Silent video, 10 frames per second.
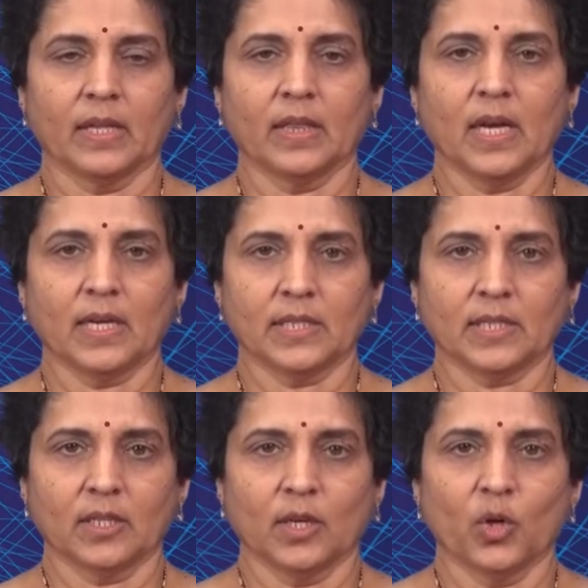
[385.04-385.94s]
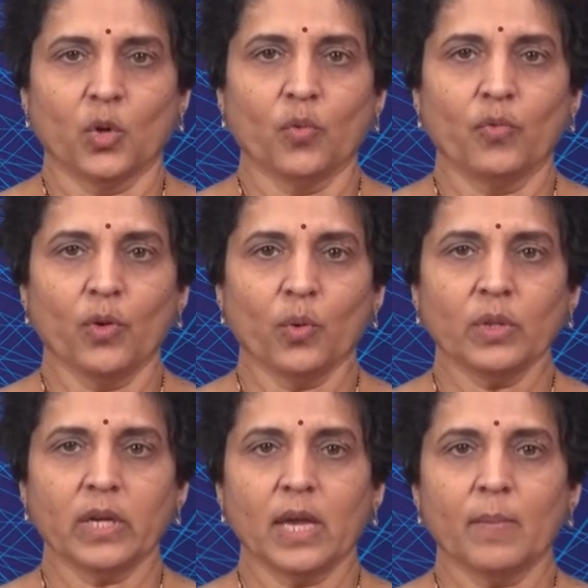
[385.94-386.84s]
Thus, to view
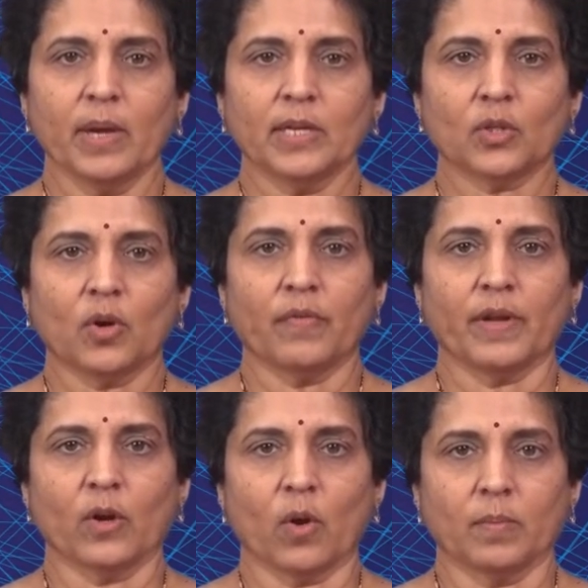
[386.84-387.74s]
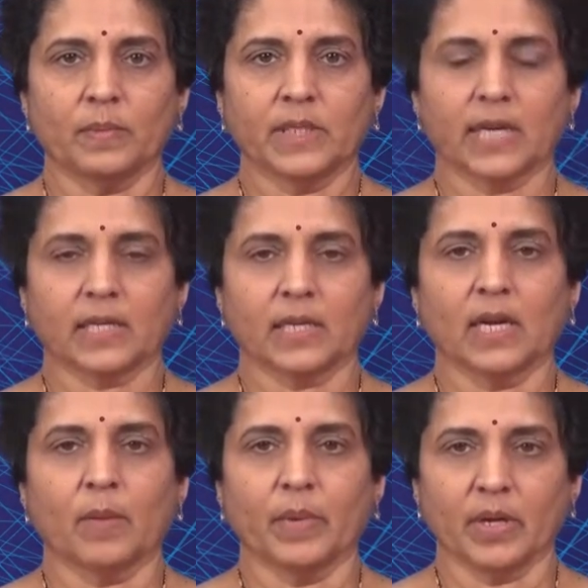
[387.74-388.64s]
the image of an object
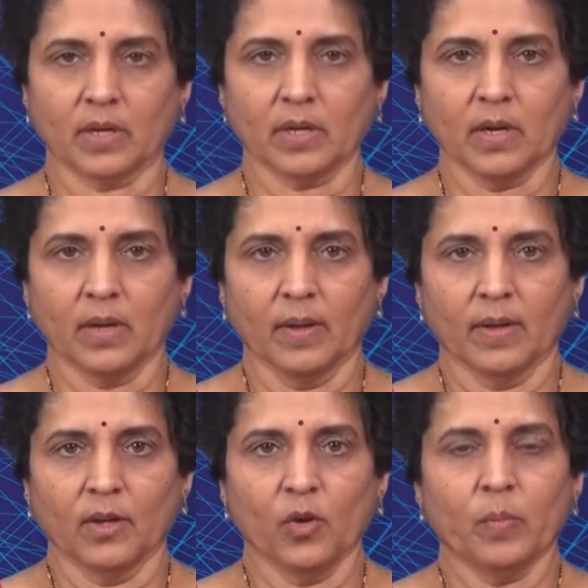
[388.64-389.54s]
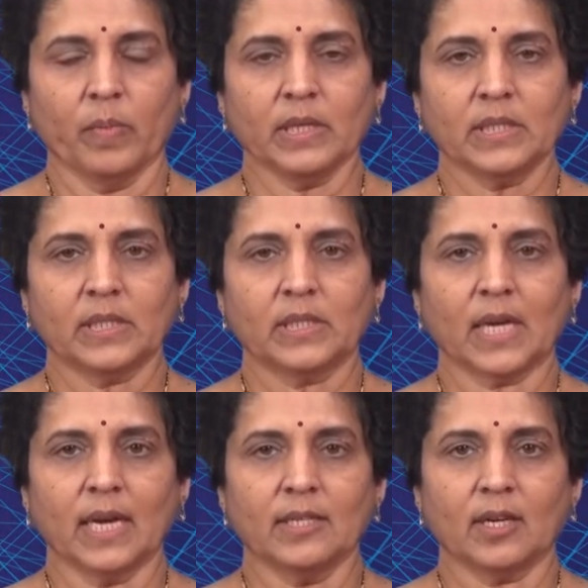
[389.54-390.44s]
in a mirror, you must
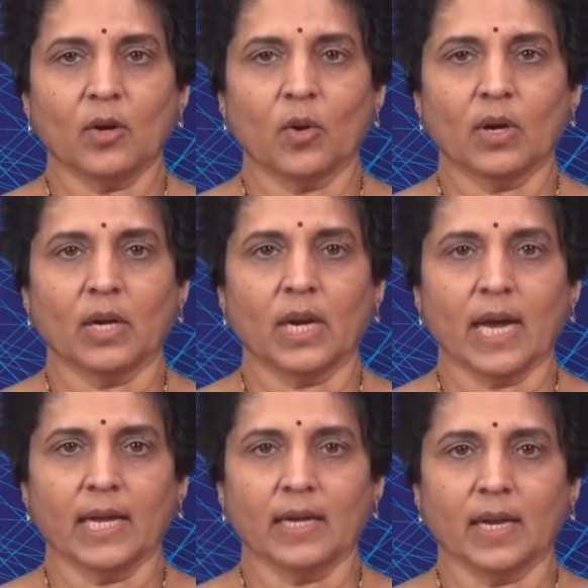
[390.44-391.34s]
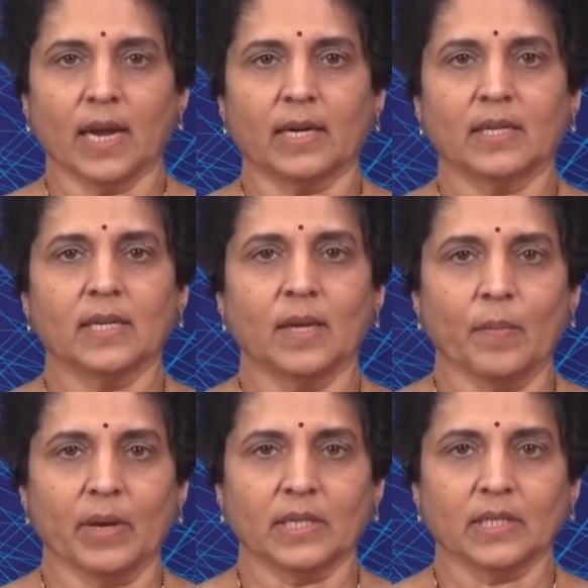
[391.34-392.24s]
sight along a line at the
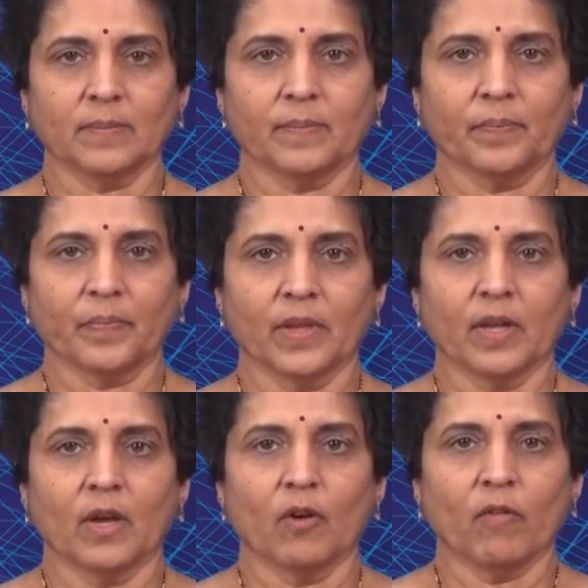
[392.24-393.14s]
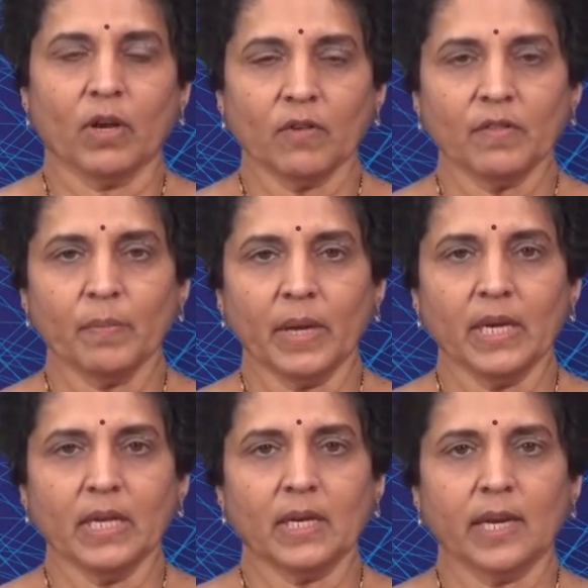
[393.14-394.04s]
image. One of the
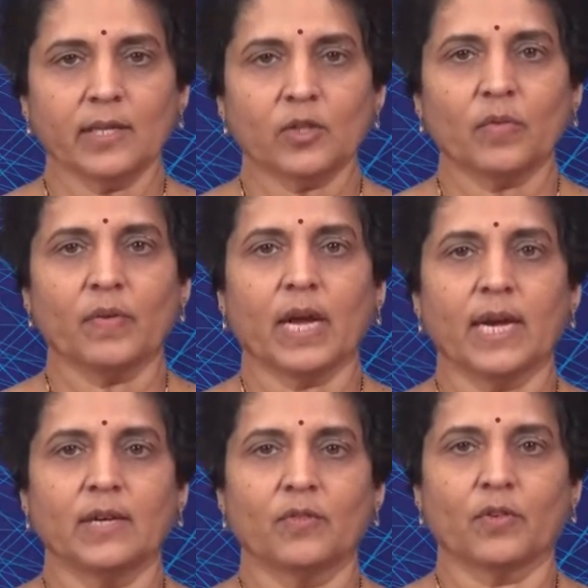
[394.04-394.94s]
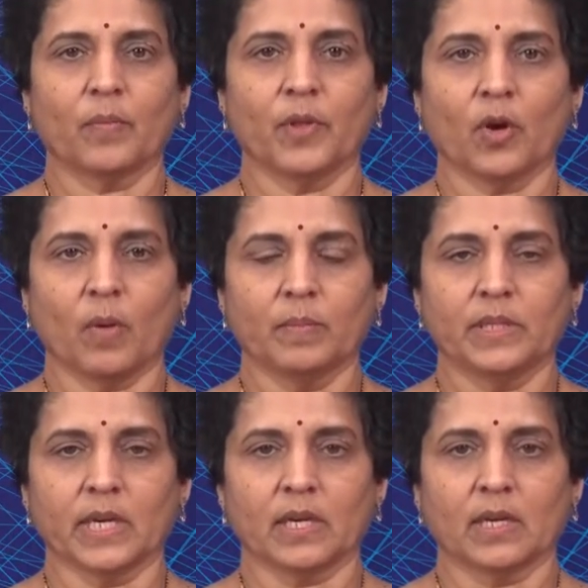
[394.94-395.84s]
many rays of light from the
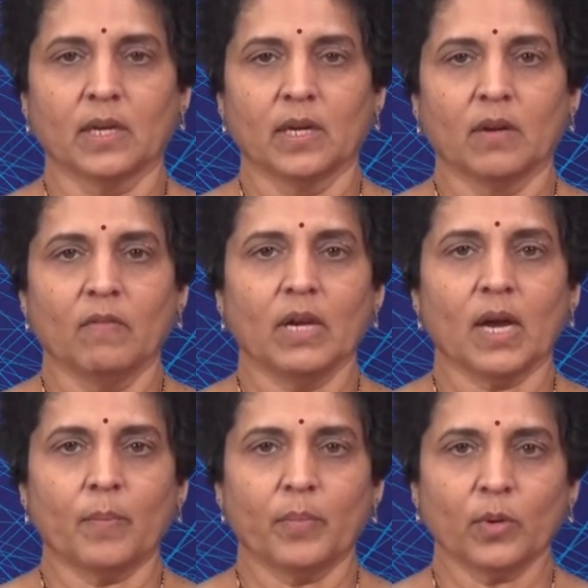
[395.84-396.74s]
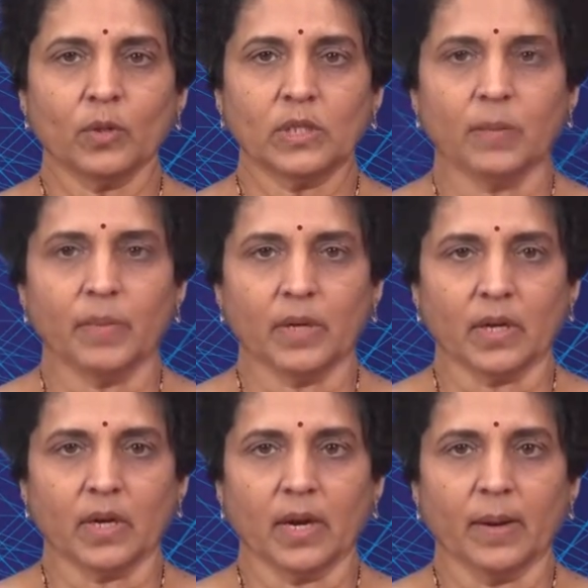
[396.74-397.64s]
object will approach the mirror